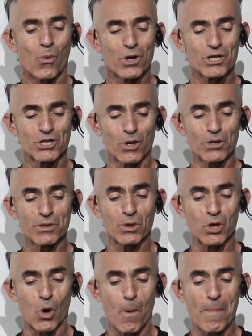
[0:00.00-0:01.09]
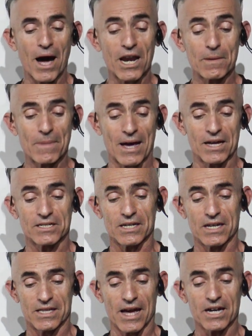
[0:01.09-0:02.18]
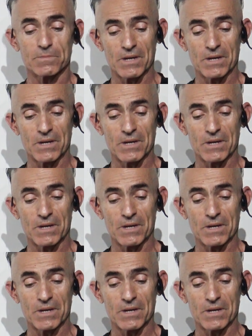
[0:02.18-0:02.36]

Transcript: were associated with lower body mass index,